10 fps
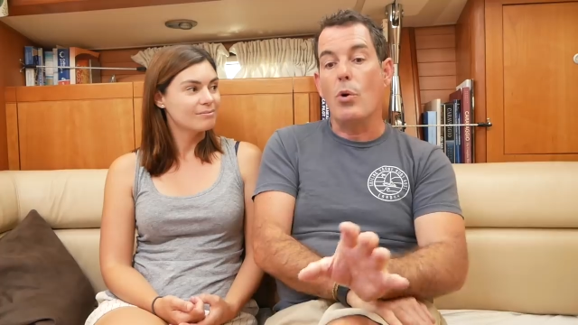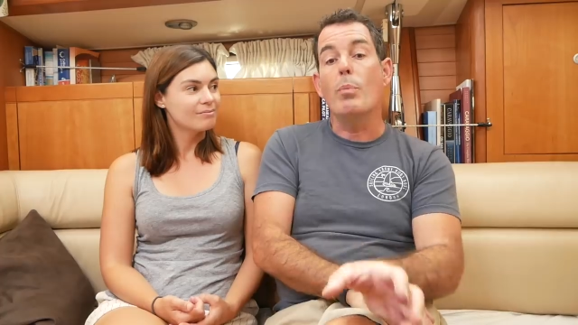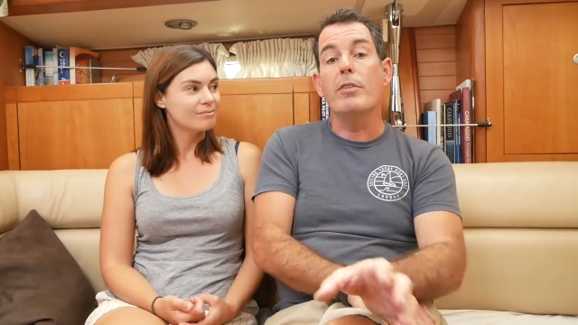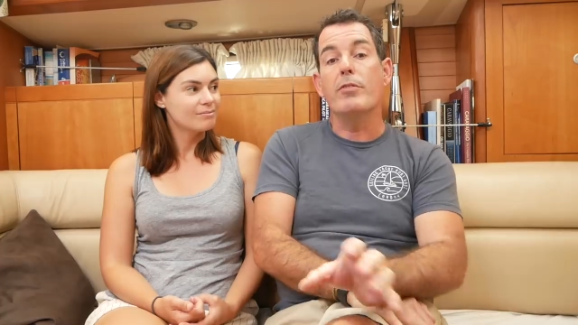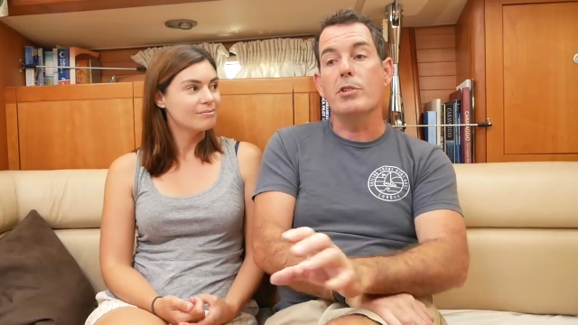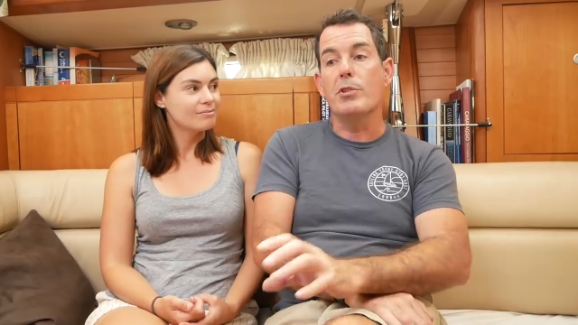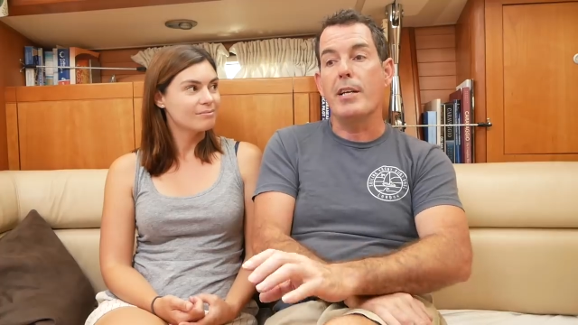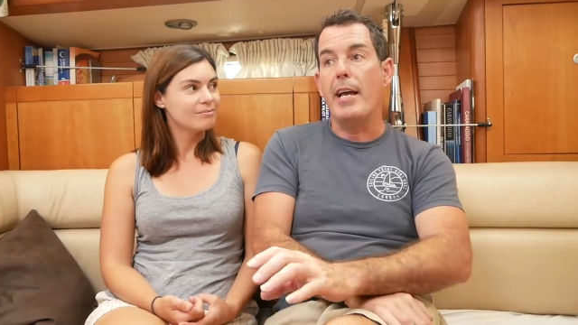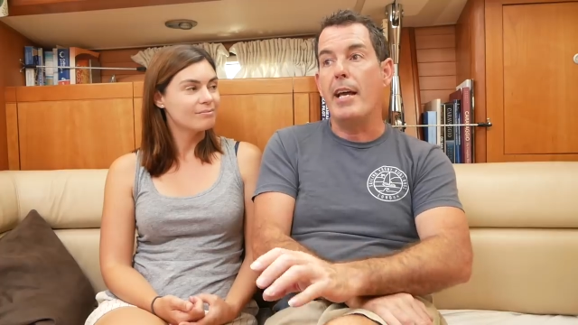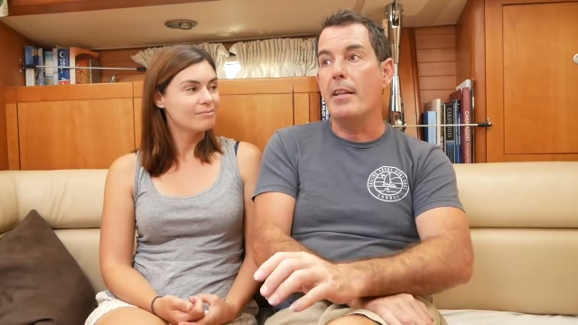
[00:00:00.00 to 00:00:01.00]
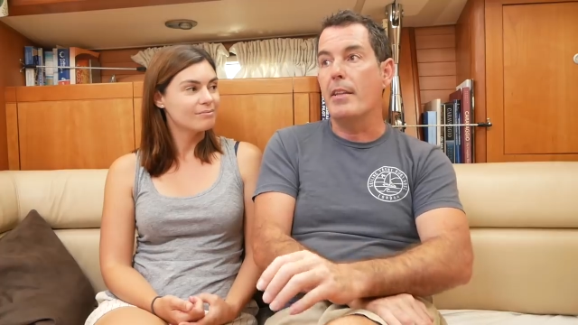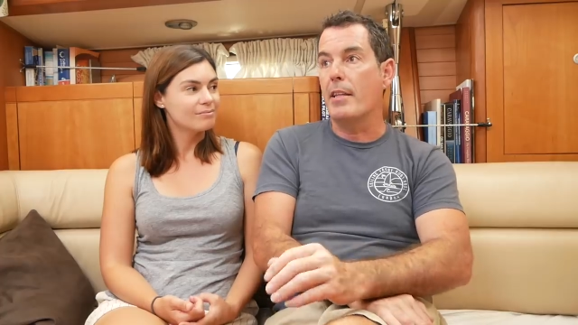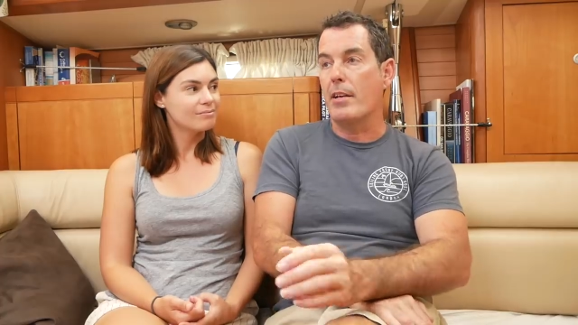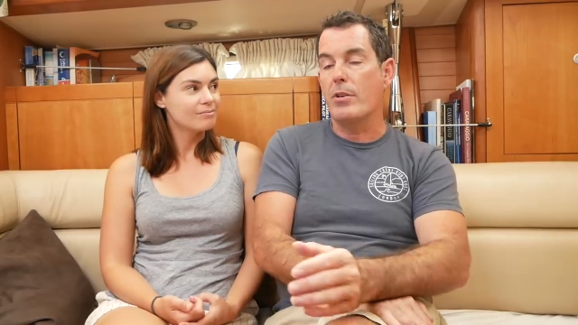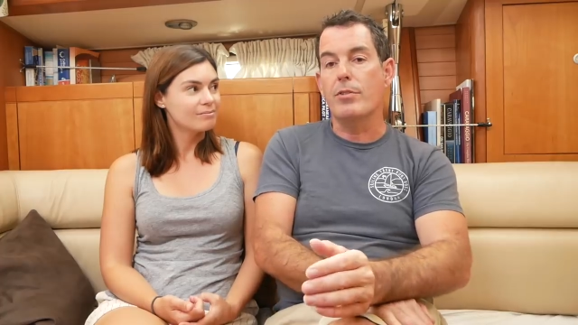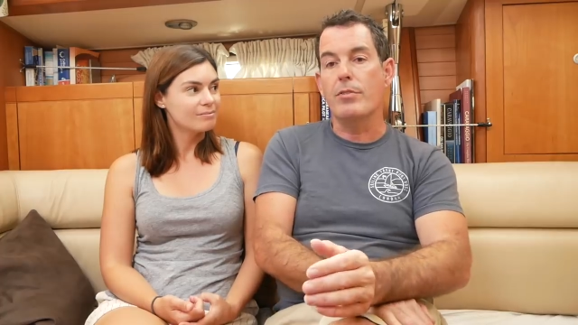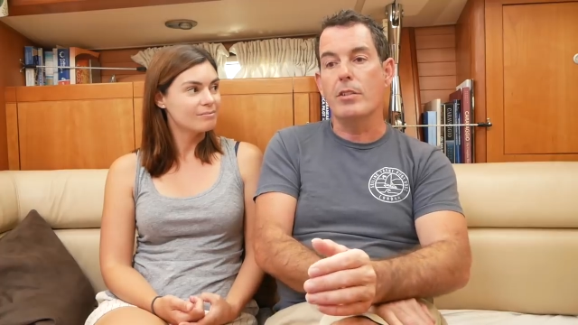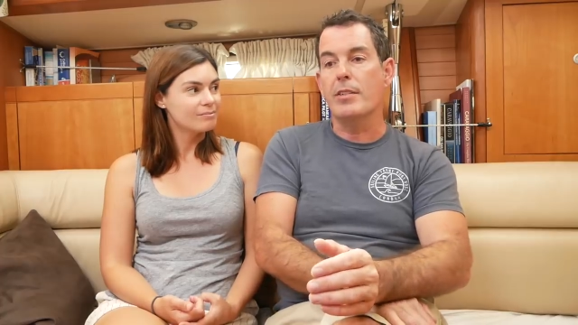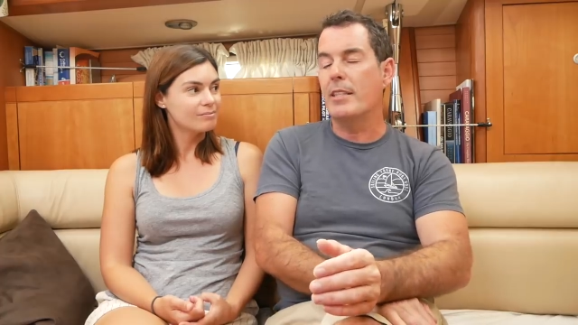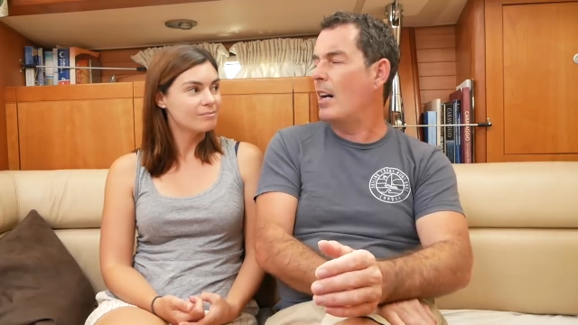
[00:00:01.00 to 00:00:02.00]
Speaker 1: or before you get in, they're, called
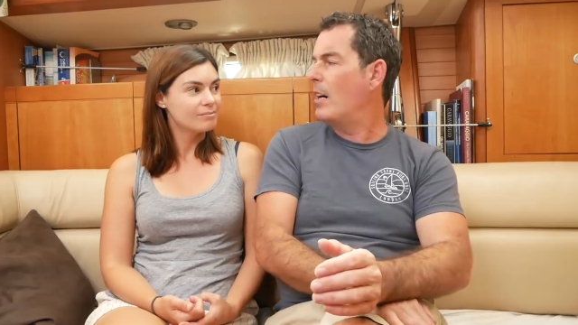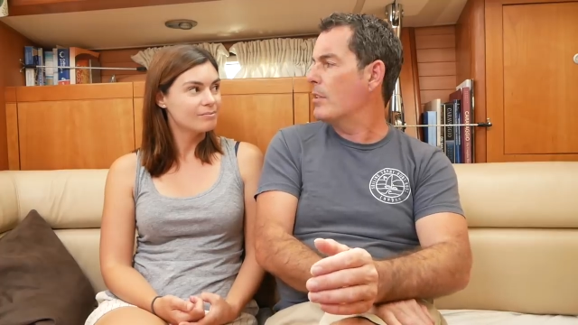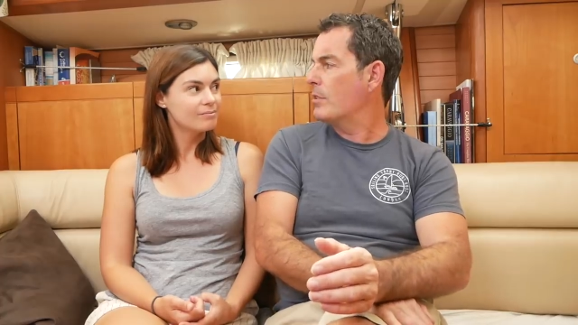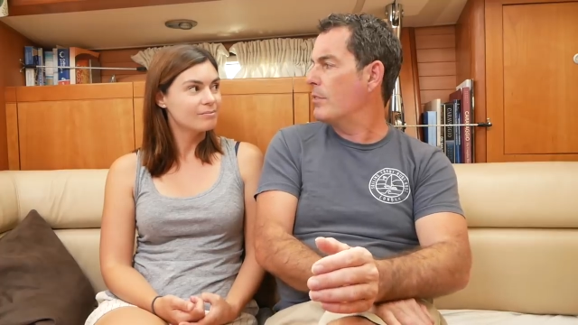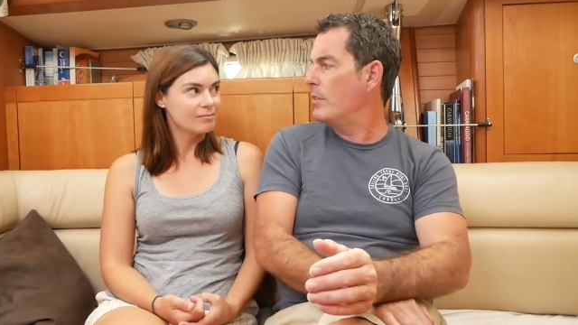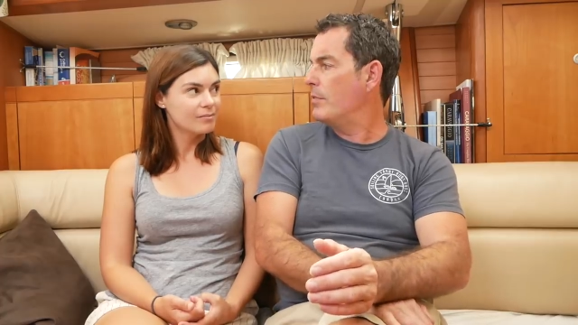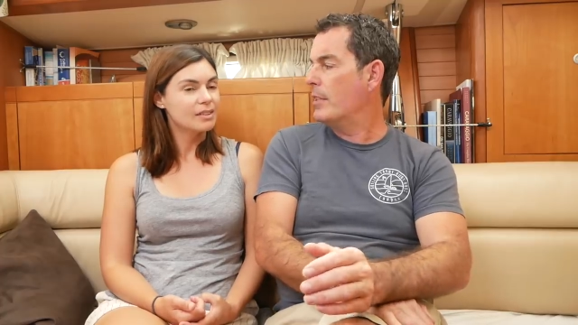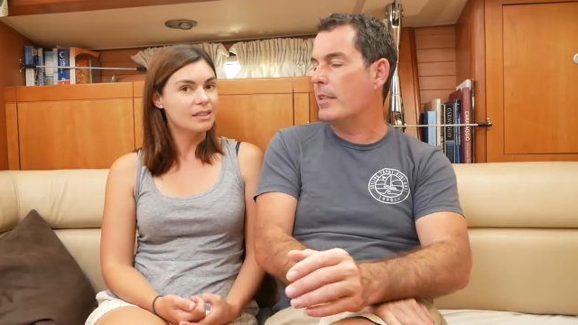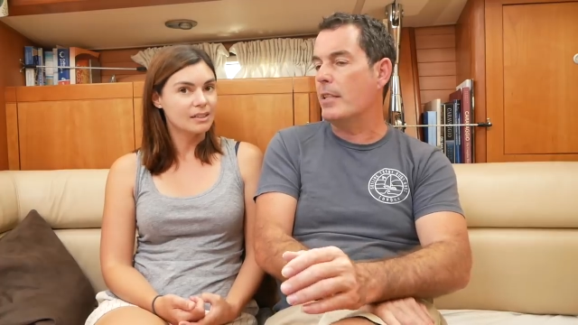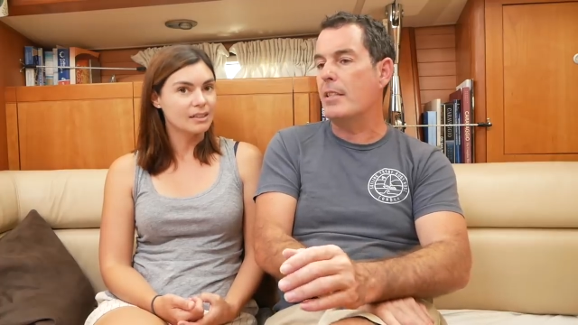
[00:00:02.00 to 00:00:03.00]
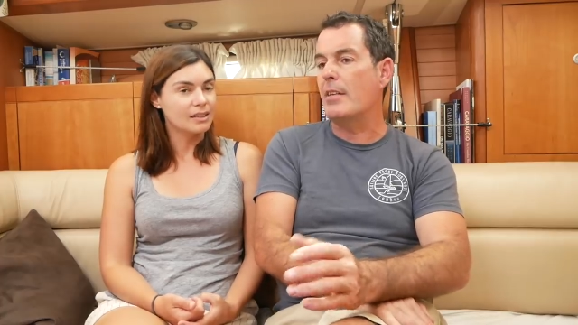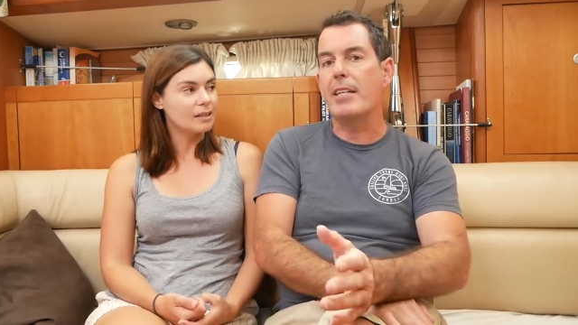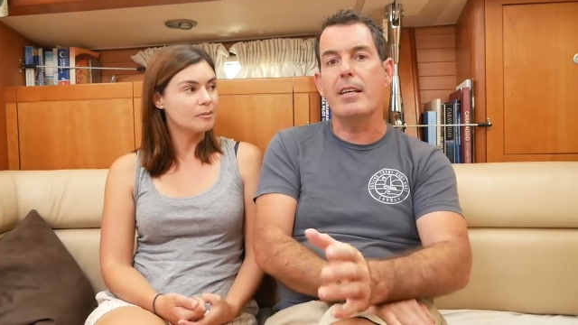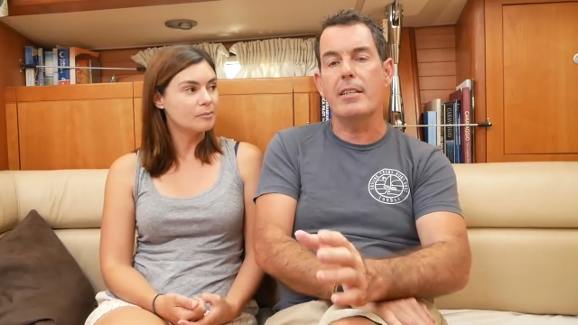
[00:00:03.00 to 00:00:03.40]
Fluviacartes. Flu, they navigate, yeah.